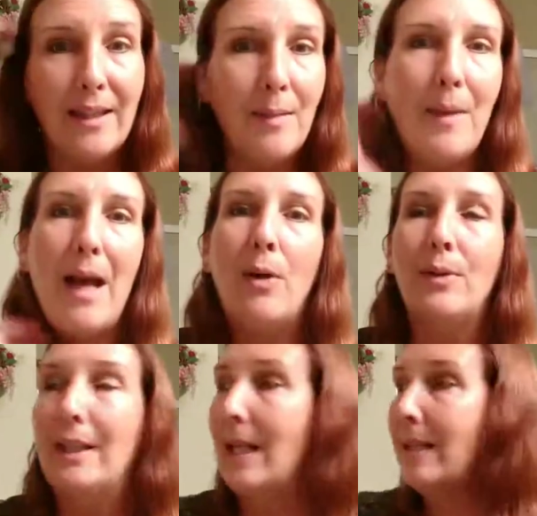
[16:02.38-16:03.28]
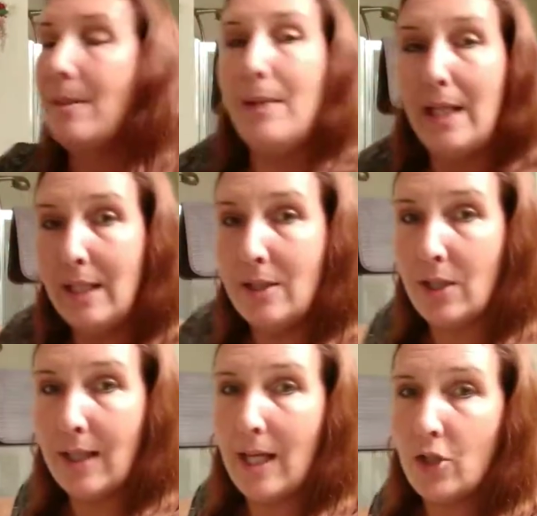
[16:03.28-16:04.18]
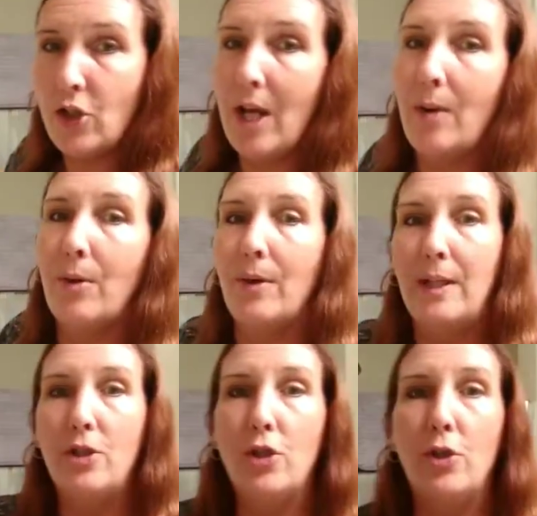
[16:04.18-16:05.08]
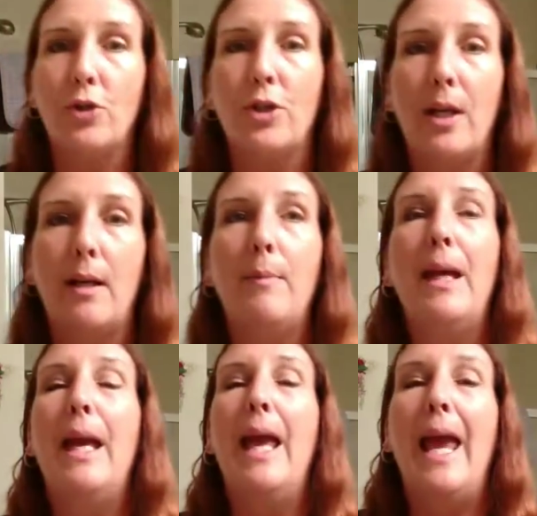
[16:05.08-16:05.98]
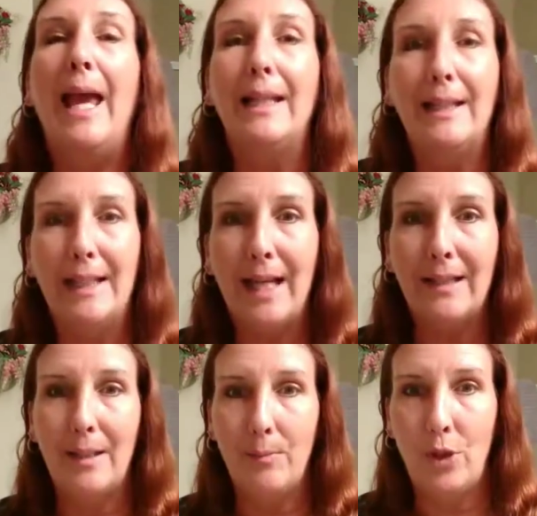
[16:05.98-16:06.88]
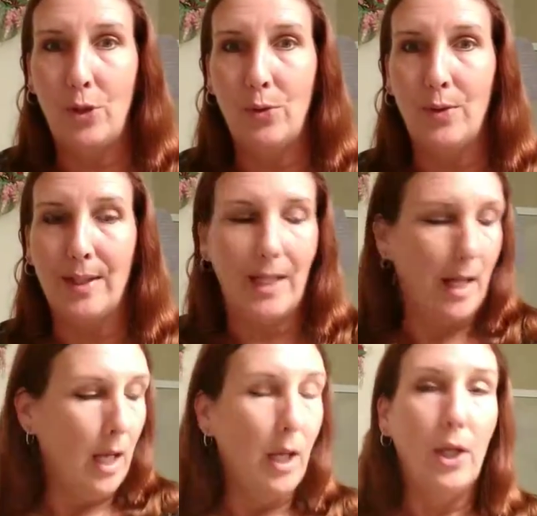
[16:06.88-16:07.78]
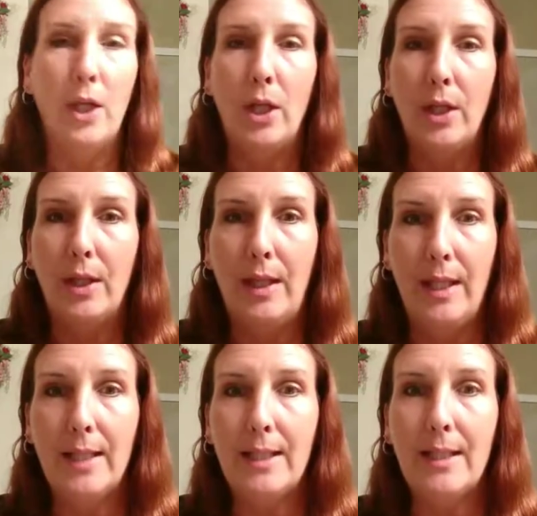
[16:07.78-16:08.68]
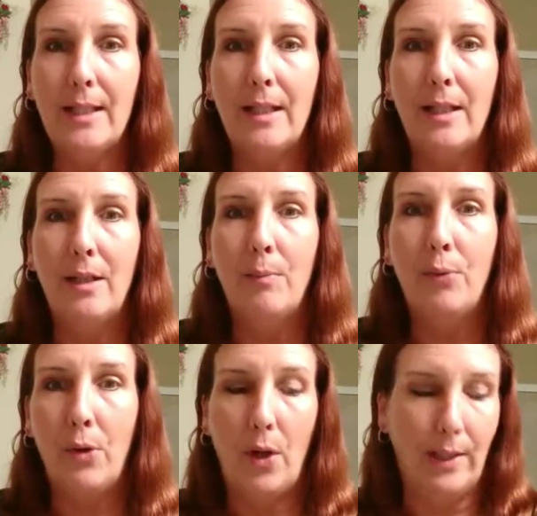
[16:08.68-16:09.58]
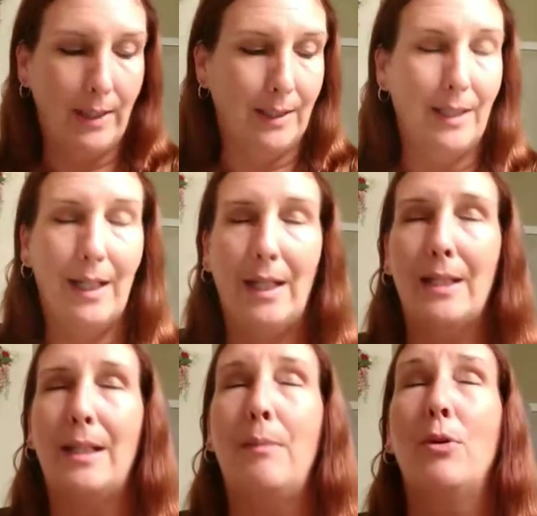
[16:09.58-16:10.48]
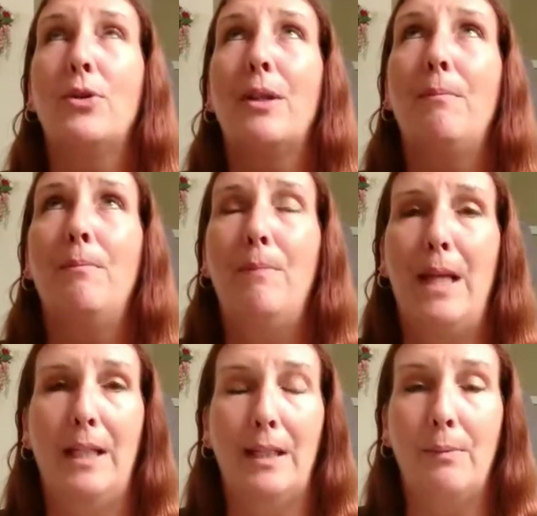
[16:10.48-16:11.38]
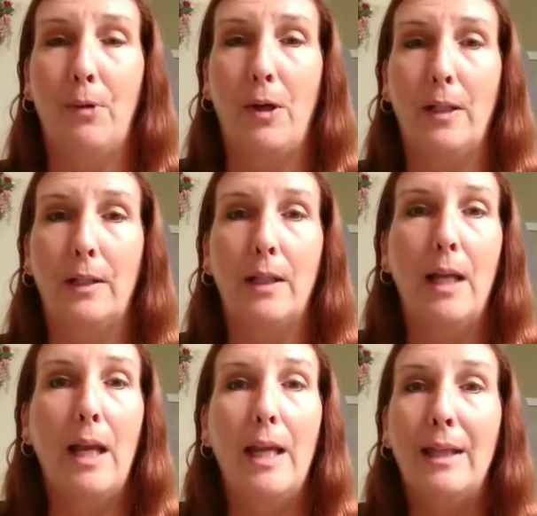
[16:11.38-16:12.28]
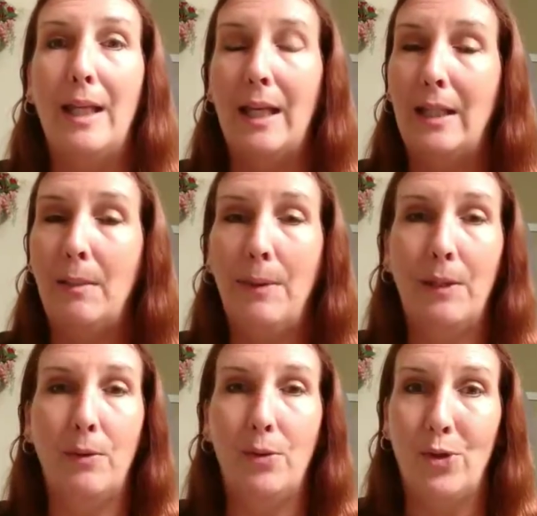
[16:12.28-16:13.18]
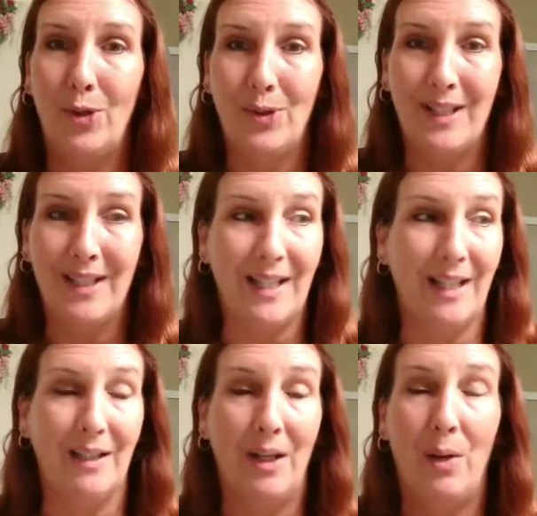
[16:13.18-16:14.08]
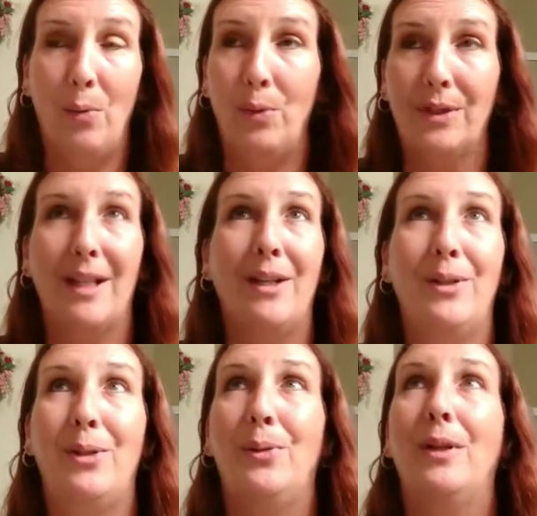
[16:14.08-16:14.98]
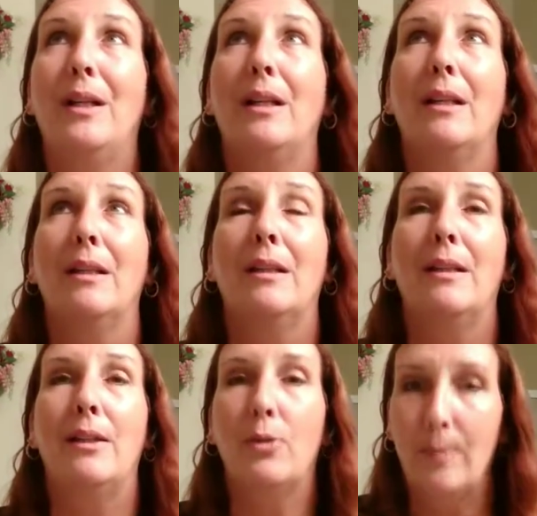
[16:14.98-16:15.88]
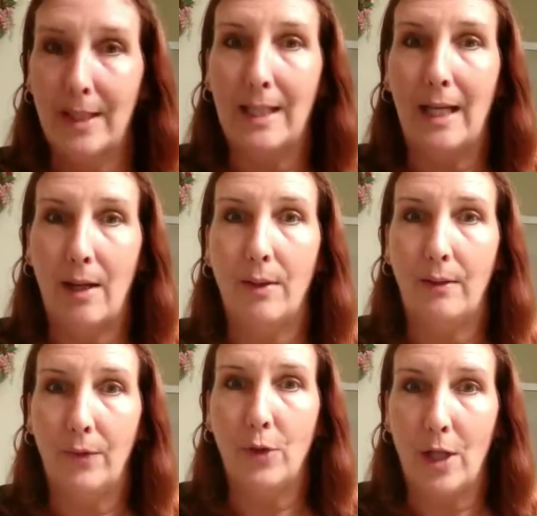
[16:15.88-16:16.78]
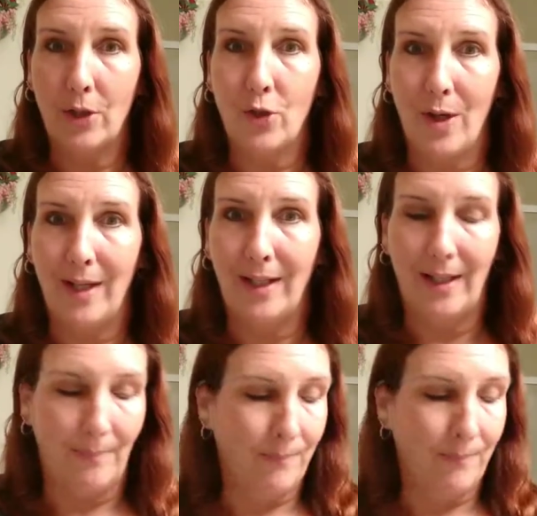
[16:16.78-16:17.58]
them out, get them into that shower, into your tub, and get them used. This product is the most amazing product that anybody who uses it will tell you that you're missing out if you're not trying it.